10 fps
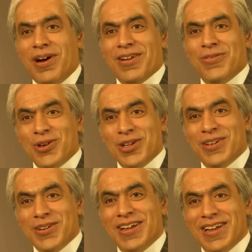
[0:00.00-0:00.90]
buy what
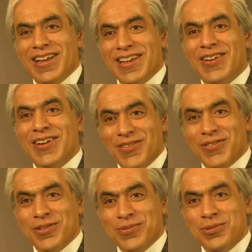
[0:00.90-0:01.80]
you're
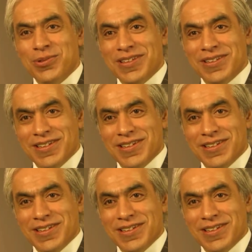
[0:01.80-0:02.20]
comfortable with.